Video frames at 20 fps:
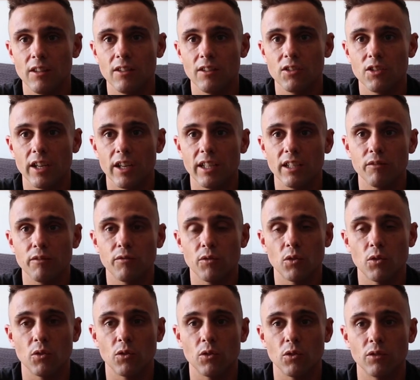Training
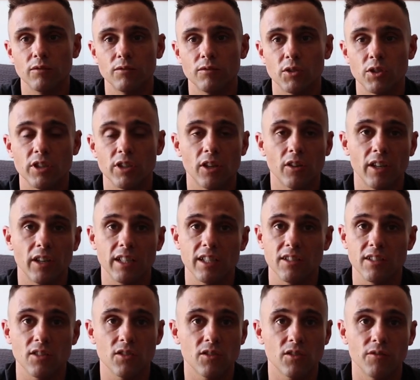for trail running
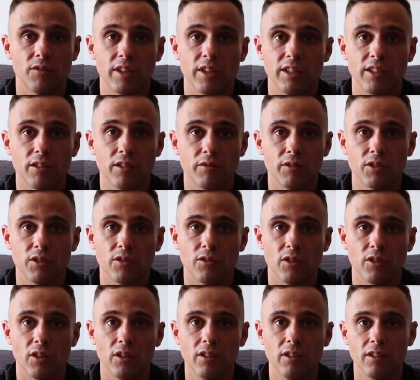is also very different to
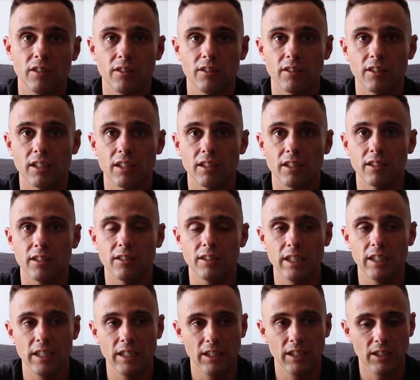road.
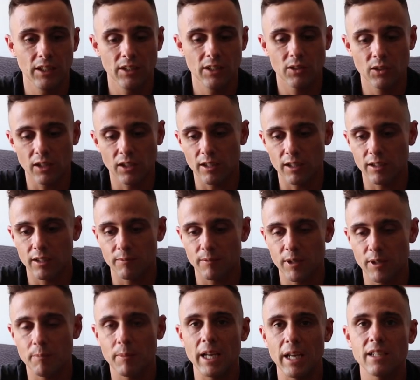
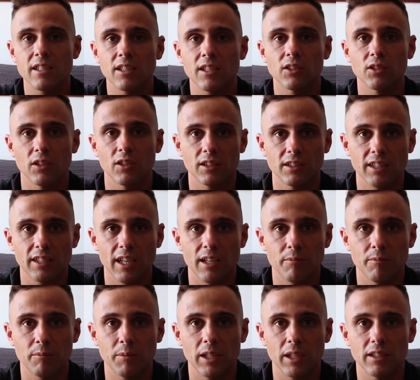The basics are the
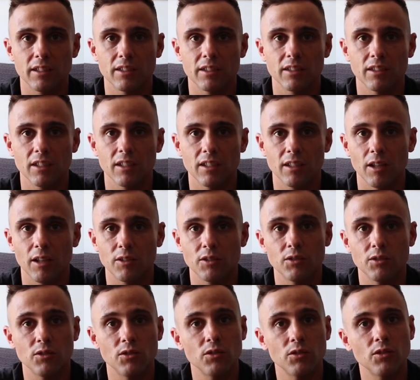same, but
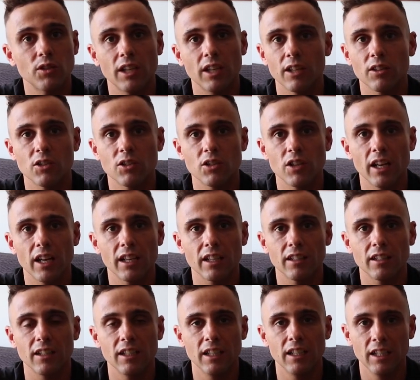you cannot
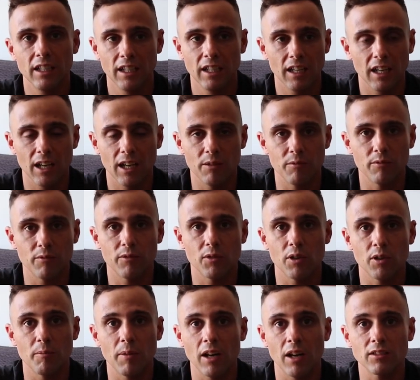train for
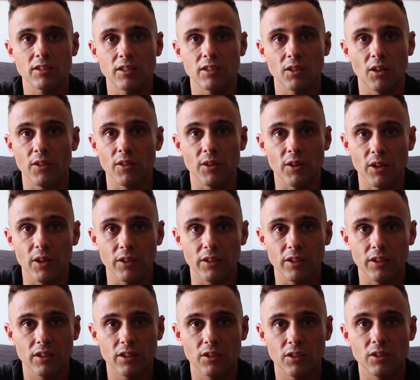a mountain on the road.
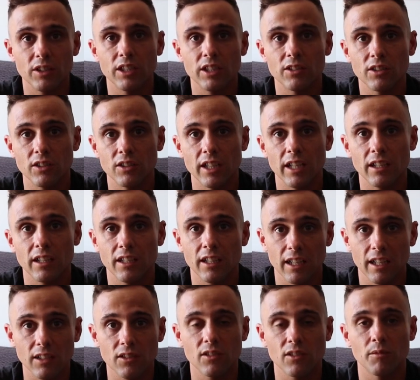You need to get
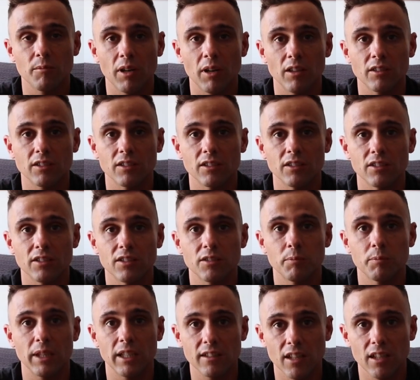into the mountains,
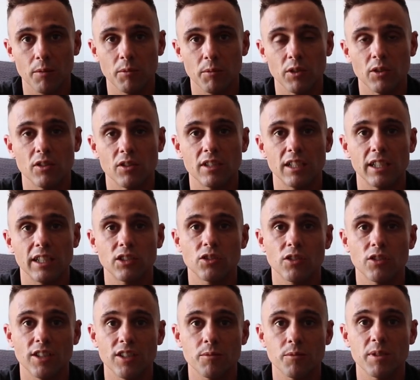spend time on those legs,
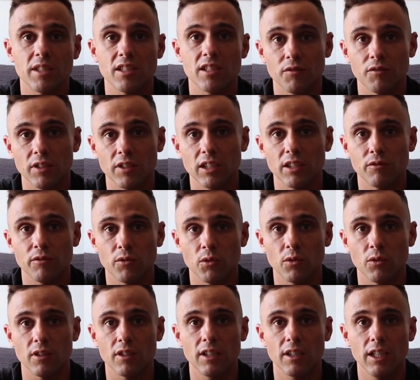train specifically
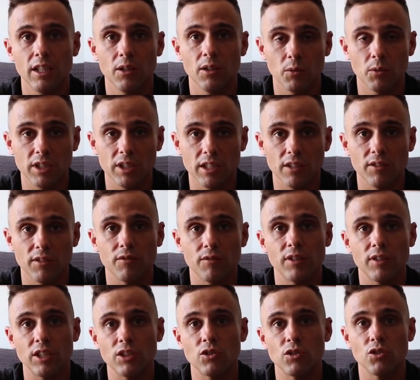for whichever
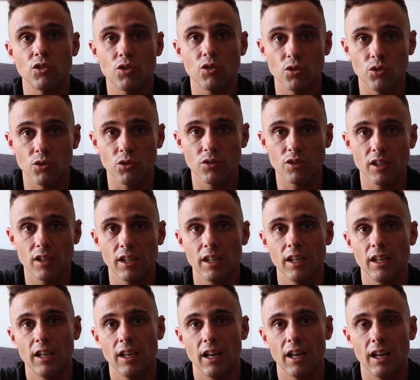event you choose.
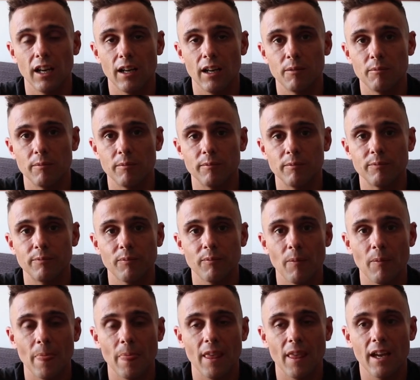
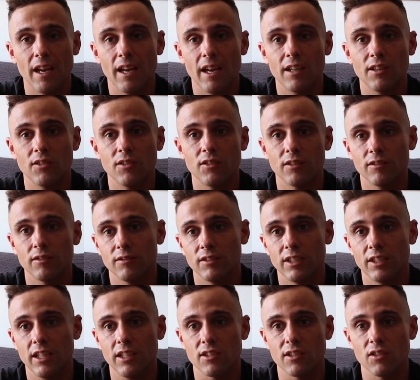And
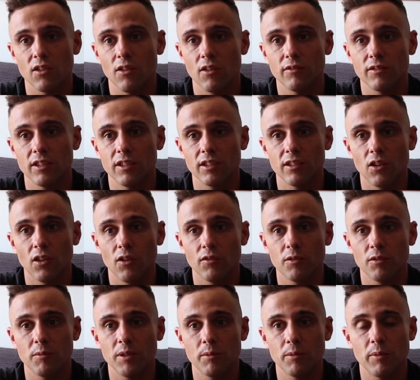yes,
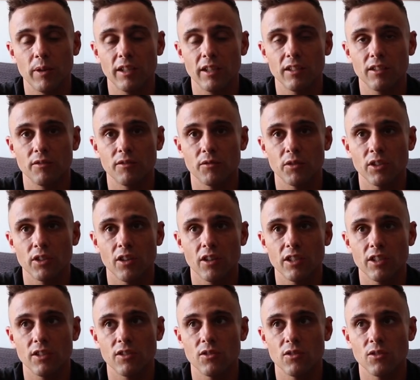after being pregnant, for
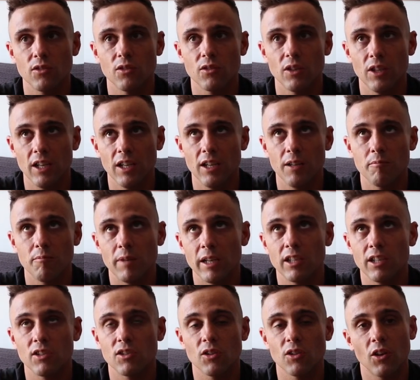Yanni to make
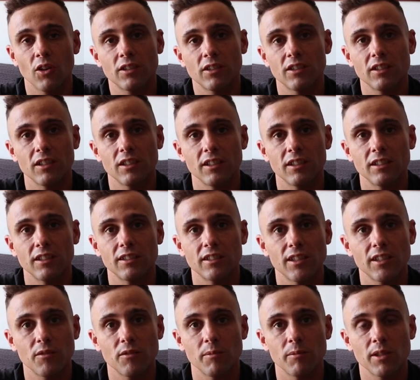it to Otter in
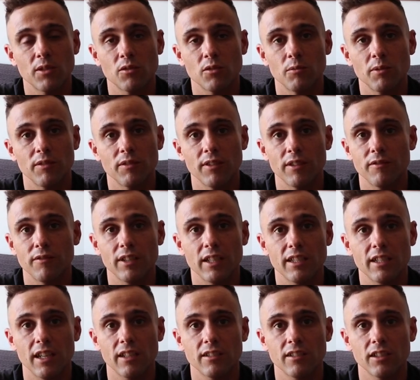7 months would be a
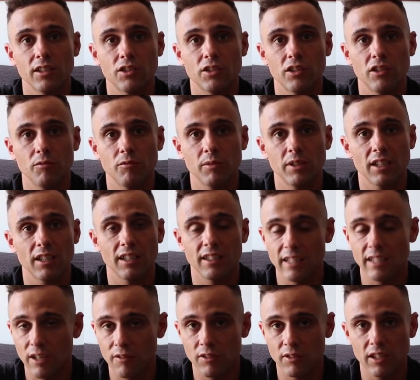fantastic achievement. I
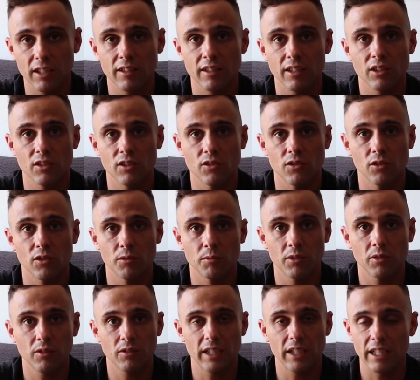definitely think it's
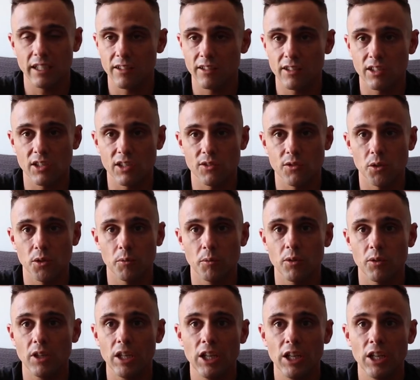doable. Anything is doable.